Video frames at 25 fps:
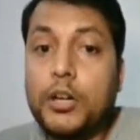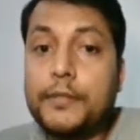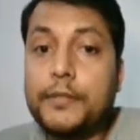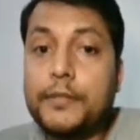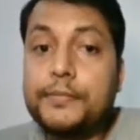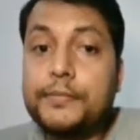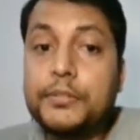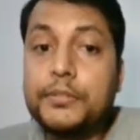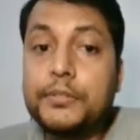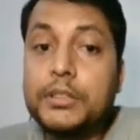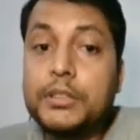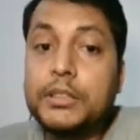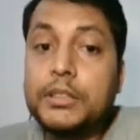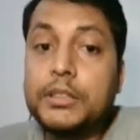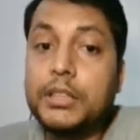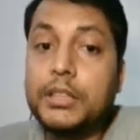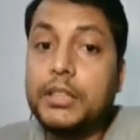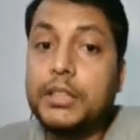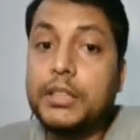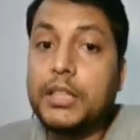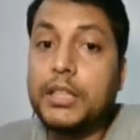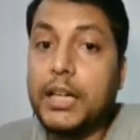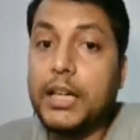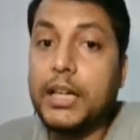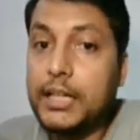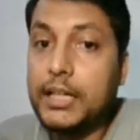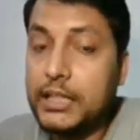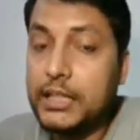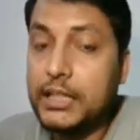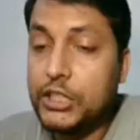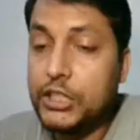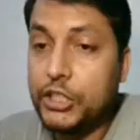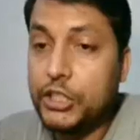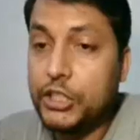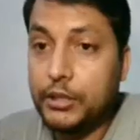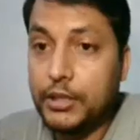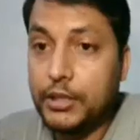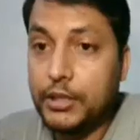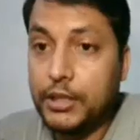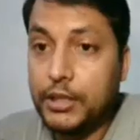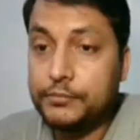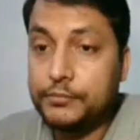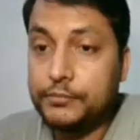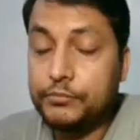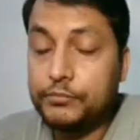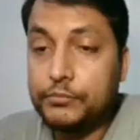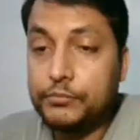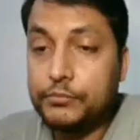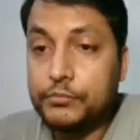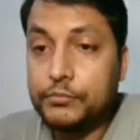of theca interna.